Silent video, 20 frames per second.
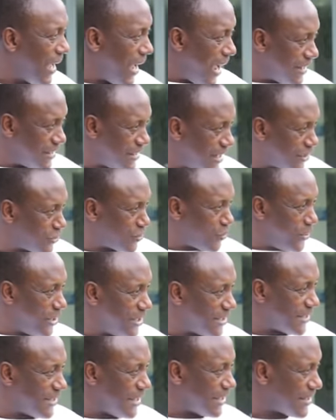And yet
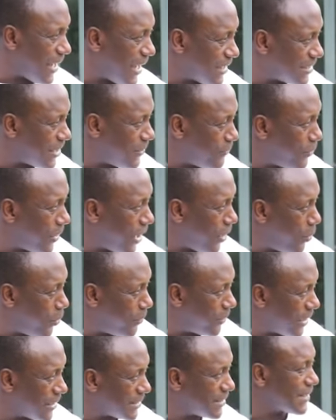we sit as if we're
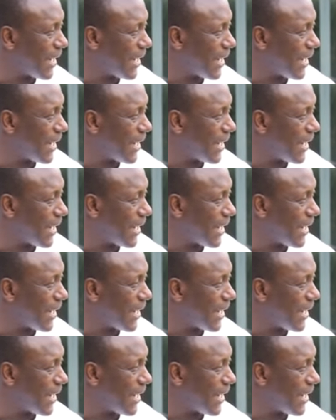hopeless.